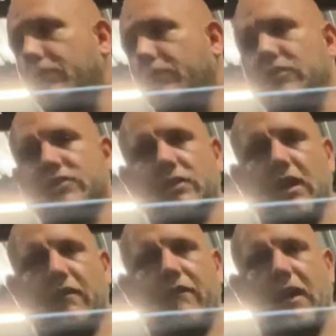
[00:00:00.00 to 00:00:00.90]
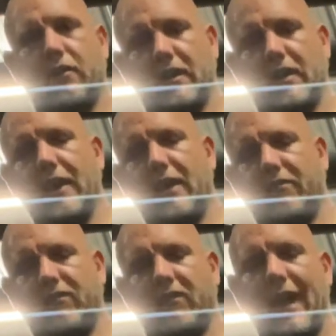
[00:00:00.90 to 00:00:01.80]
versus finding any kind of
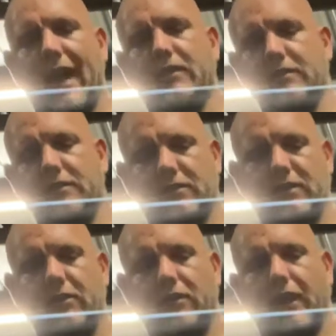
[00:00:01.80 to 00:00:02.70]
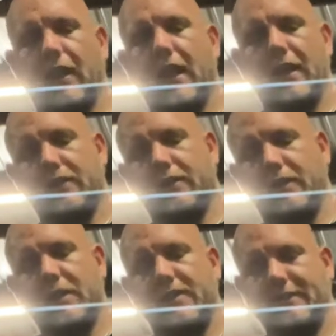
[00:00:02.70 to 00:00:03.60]
flat steel that I like and then
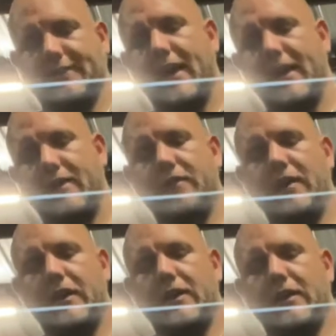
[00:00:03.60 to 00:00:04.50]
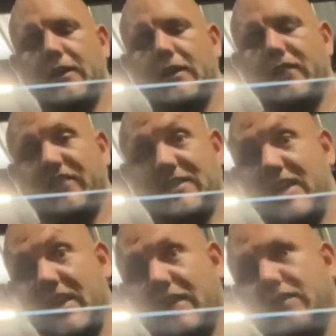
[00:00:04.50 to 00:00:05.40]
cutting the design out. If it's
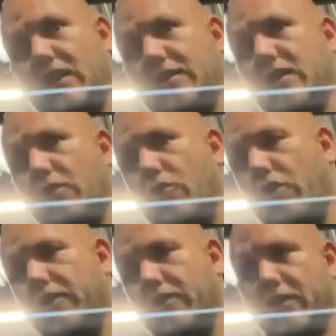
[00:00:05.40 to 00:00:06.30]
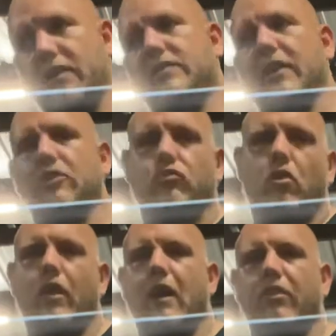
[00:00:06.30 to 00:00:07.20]
thick, it's a ton of work. This, I can
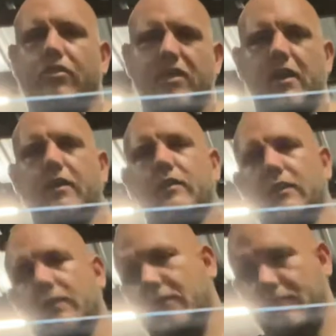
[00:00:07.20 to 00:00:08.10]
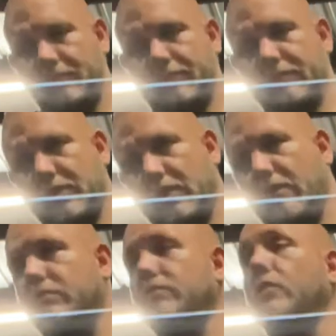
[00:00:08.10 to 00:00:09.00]
draw it out and thin it, and then, you know,
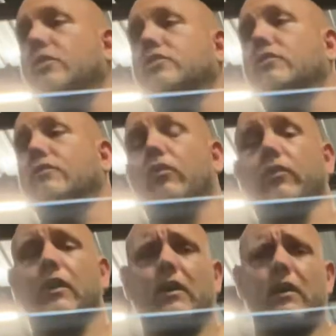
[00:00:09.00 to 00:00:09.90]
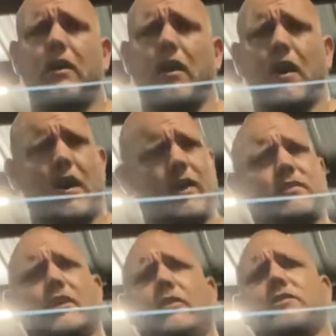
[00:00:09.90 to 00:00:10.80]
so on and so forth.
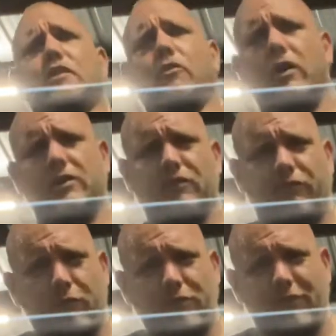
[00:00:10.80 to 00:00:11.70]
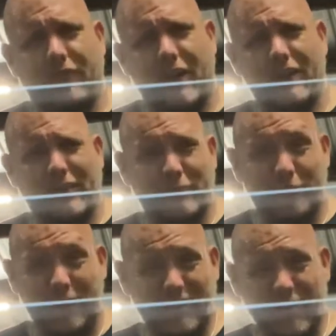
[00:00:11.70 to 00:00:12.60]
Honestly, I only started watching Forged in Fire like 2
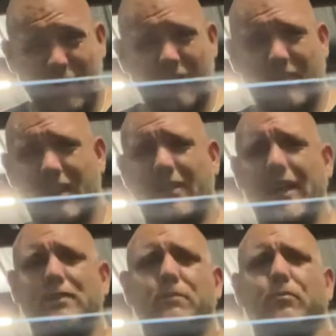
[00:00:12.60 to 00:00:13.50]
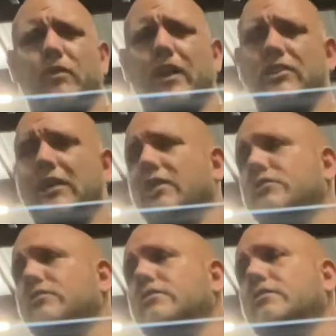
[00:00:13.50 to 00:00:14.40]
weeks ago, and that's been pretty educational.